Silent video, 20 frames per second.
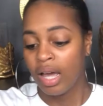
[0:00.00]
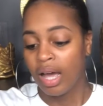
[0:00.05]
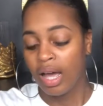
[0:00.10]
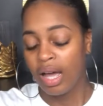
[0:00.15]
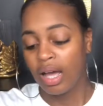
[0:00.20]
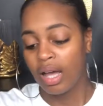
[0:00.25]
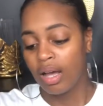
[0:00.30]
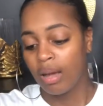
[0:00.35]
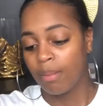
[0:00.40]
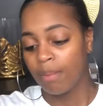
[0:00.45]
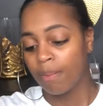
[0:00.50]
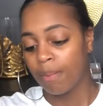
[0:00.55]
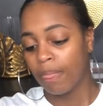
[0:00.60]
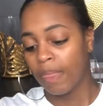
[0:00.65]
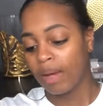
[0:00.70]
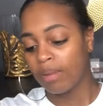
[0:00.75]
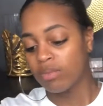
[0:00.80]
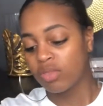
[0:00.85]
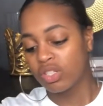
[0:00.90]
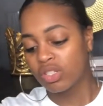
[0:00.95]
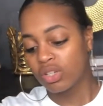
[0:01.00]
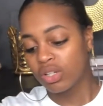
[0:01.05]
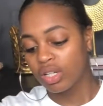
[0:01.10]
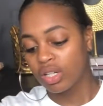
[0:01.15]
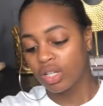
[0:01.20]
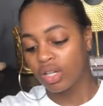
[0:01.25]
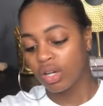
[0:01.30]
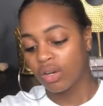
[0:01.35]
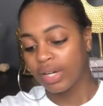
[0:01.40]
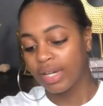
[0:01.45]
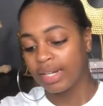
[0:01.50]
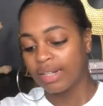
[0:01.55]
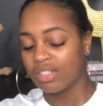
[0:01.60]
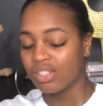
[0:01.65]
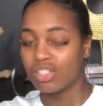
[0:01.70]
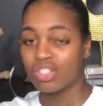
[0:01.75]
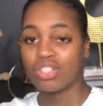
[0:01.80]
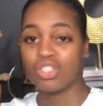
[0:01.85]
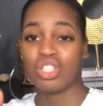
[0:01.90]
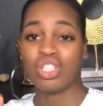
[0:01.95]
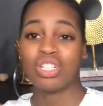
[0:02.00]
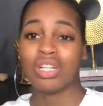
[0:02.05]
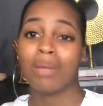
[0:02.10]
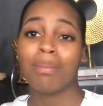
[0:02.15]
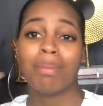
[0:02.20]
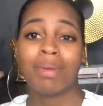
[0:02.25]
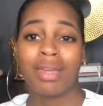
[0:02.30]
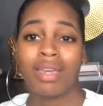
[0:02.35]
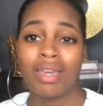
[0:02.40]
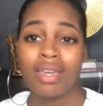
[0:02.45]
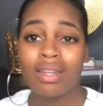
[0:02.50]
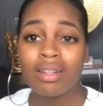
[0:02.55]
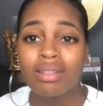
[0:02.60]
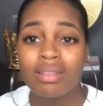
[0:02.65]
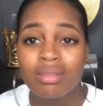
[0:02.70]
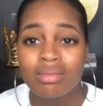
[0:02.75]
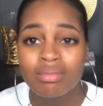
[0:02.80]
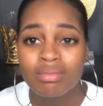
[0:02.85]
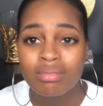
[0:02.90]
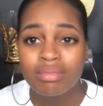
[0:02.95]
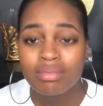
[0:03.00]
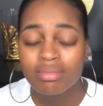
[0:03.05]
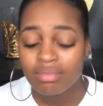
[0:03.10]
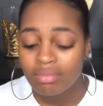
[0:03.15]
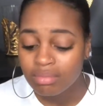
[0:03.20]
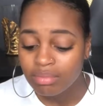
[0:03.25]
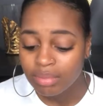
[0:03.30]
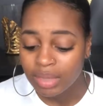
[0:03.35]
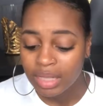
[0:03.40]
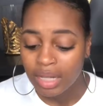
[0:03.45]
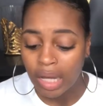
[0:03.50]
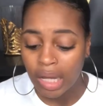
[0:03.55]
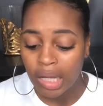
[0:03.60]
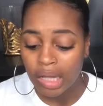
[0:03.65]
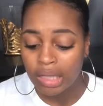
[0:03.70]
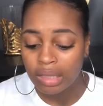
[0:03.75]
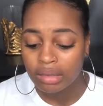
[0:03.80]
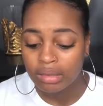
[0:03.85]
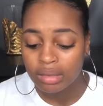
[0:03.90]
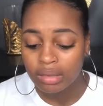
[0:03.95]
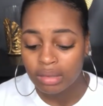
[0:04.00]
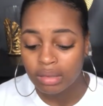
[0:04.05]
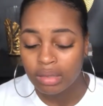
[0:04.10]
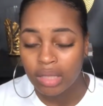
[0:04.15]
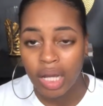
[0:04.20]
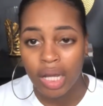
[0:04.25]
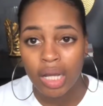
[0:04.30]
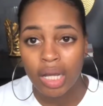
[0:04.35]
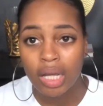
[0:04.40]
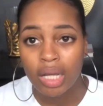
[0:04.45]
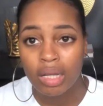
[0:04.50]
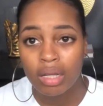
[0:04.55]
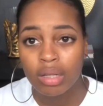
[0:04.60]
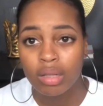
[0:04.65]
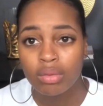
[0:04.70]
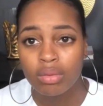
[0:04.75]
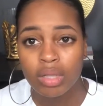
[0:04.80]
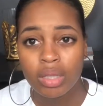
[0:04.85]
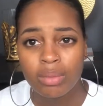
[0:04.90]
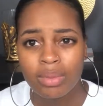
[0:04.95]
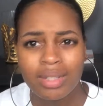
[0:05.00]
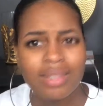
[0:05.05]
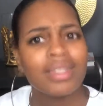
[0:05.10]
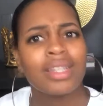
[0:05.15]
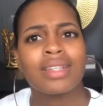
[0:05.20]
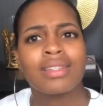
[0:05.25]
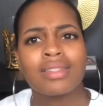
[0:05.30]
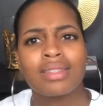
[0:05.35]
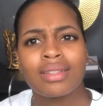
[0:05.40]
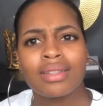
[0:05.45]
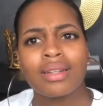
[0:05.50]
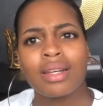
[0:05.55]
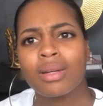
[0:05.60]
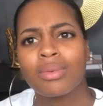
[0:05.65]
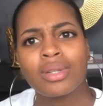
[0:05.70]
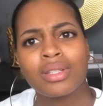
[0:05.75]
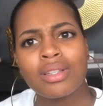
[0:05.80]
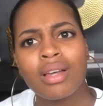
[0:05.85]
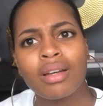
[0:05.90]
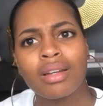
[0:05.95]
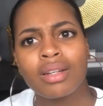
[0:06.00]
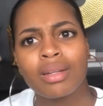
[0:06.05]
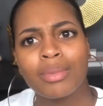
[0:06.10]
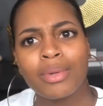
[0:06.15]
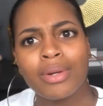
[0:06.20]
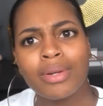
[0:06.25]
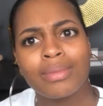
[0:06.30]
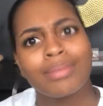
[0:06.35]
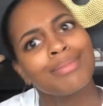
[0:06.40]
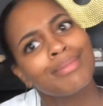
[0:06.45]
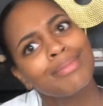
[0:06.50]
I'm just going to go ahead and just jump in because I really want to taste it and I don't want to talk anymore.